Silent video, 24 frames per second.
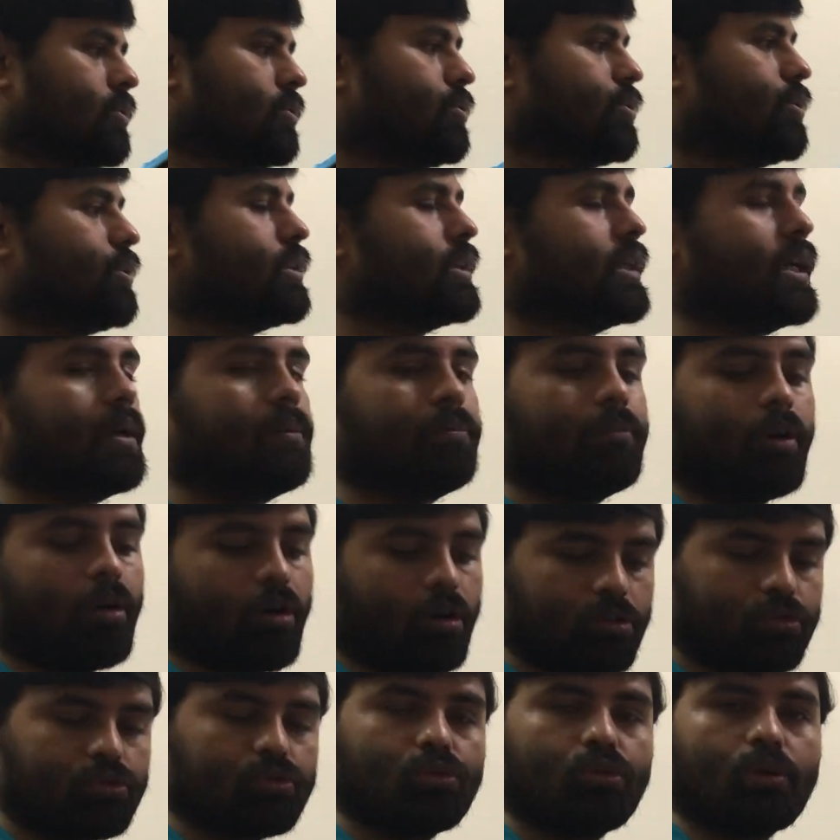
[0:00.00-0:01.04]
for them
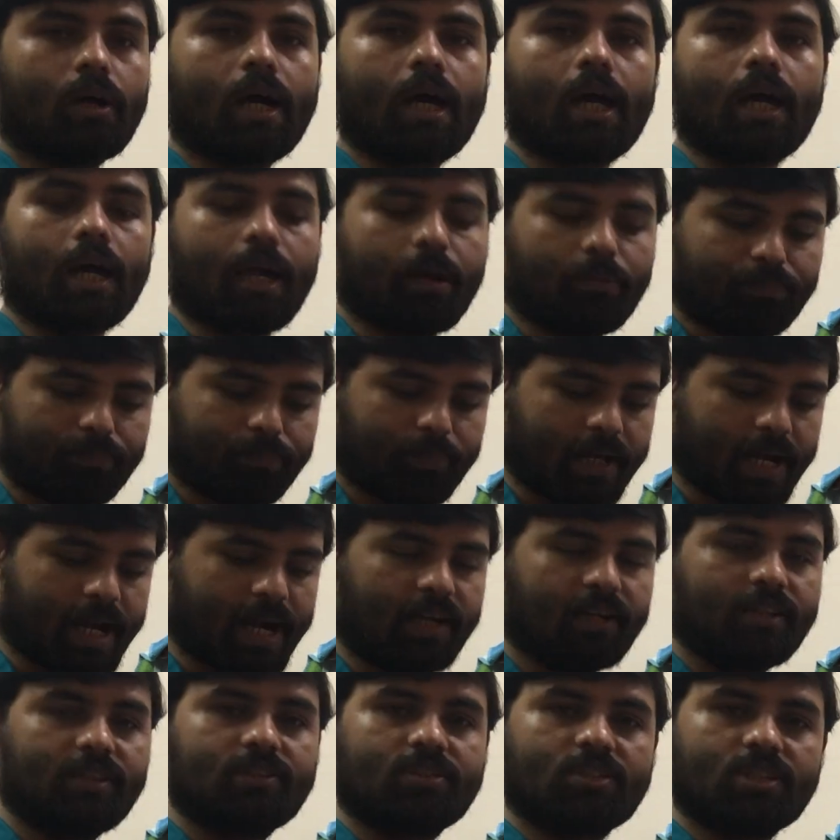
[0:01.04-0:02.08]
also I have
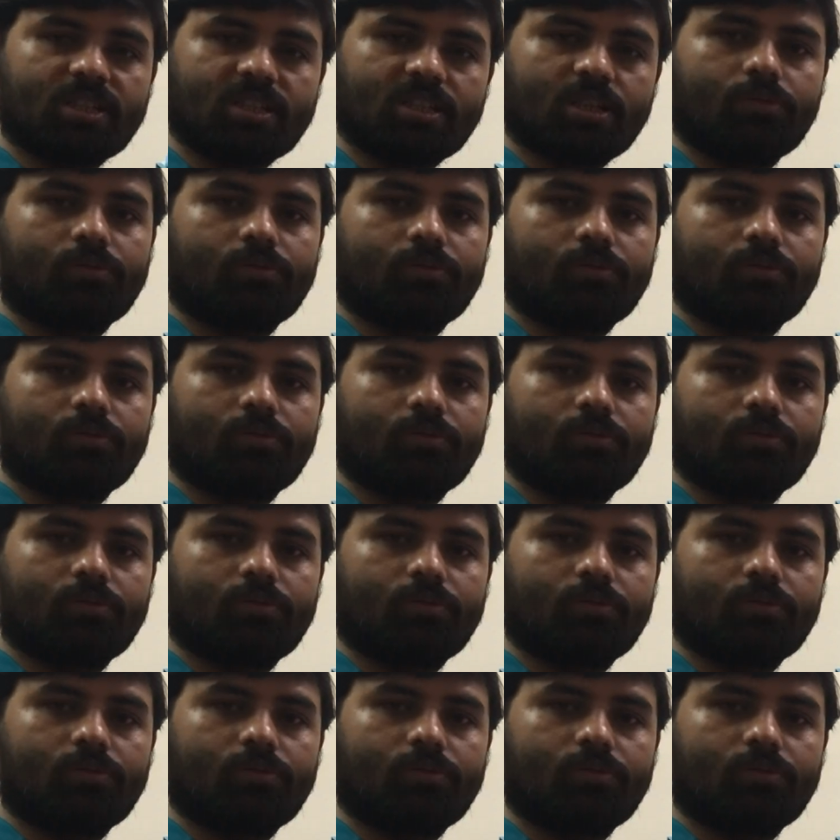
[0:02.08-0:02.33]
planned in such